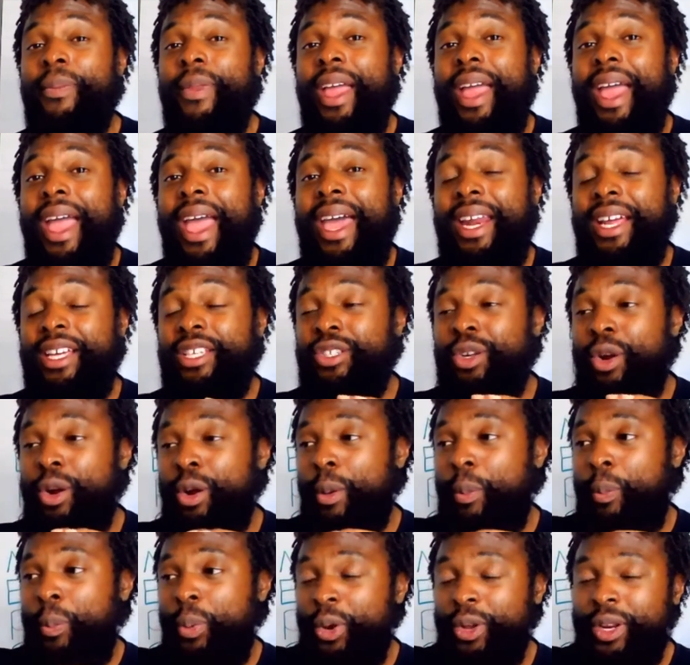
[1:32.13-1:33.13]
And I
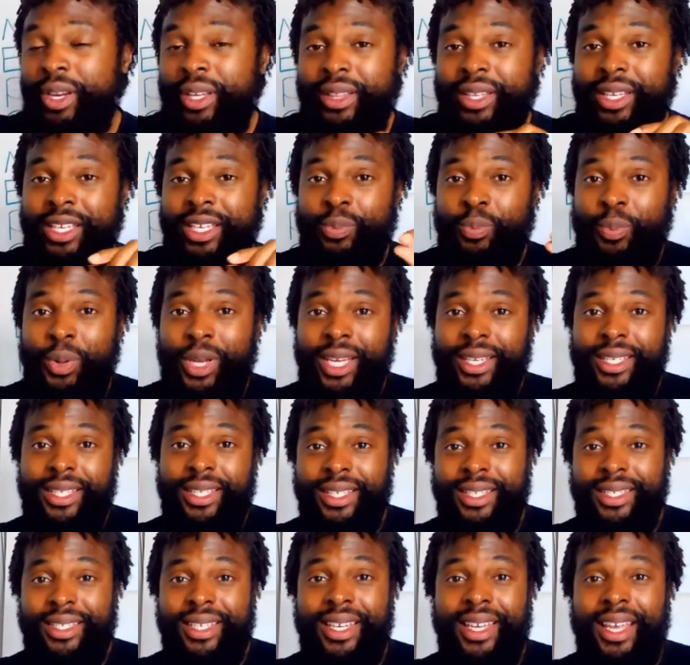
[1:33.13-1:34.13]
started putting these pieces
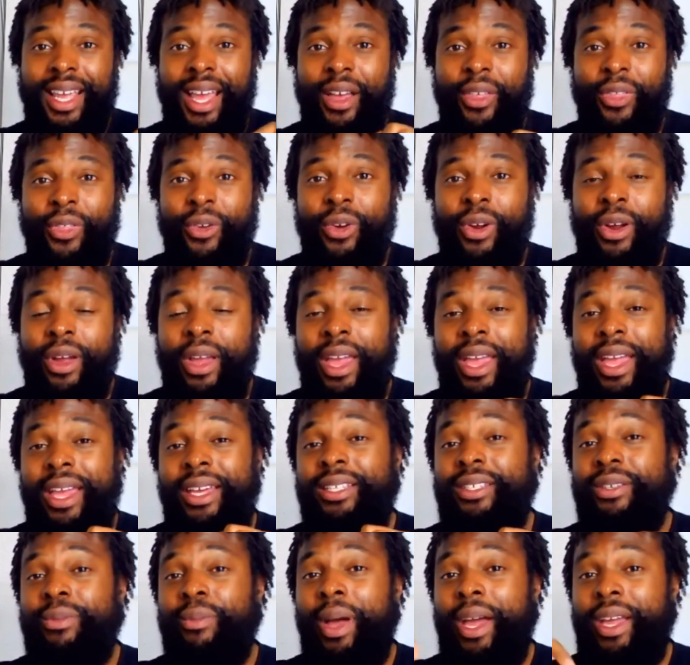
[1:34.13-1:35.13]
together
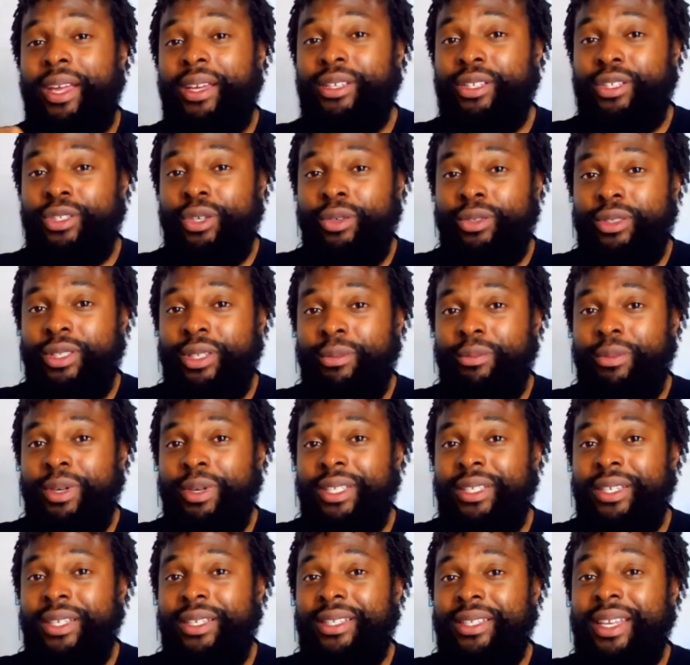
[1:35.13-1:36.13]
into my consulting
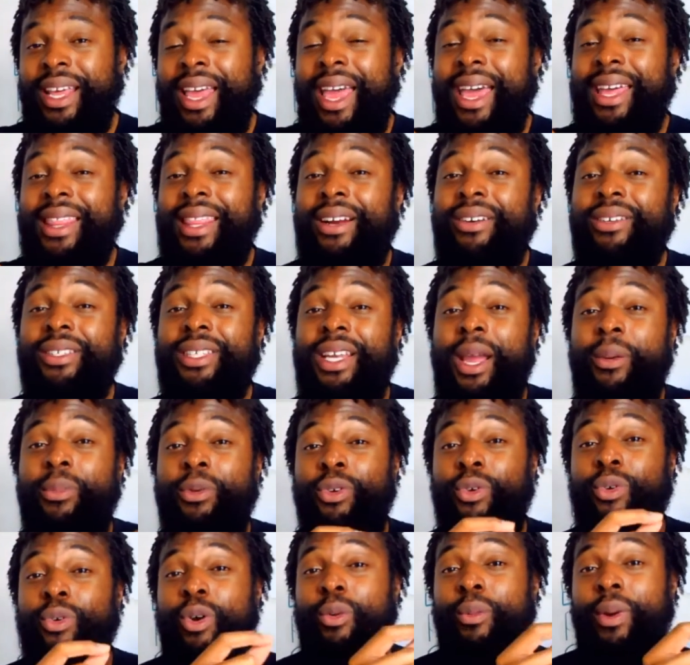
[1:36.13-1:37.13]
business. And then I was able to
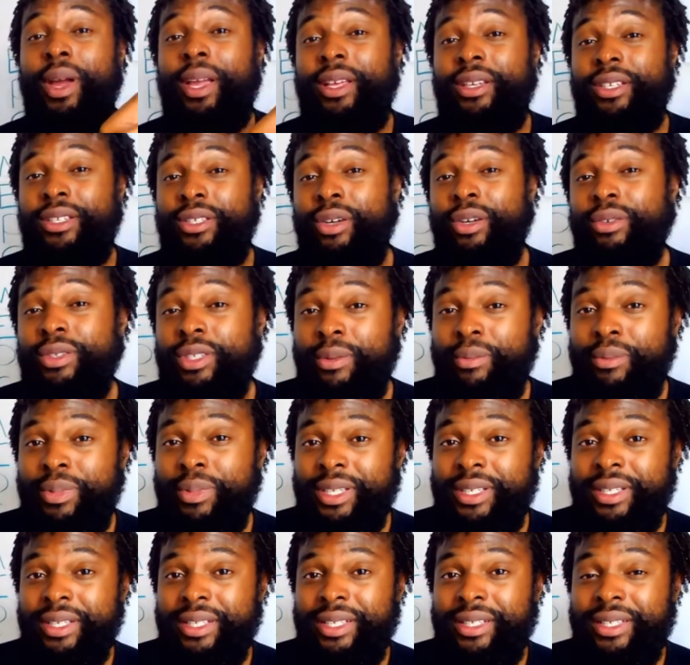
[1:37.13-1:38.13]
grow my consulting
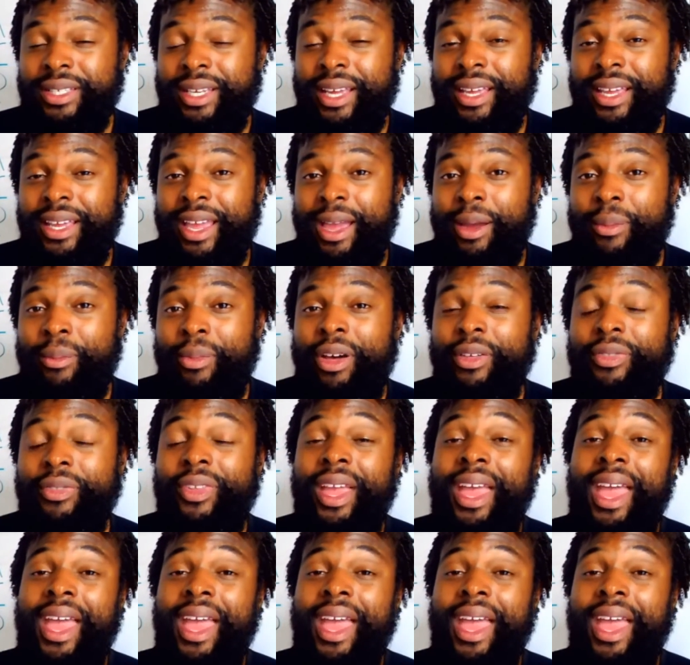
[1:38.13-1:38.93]
business to 10K a month.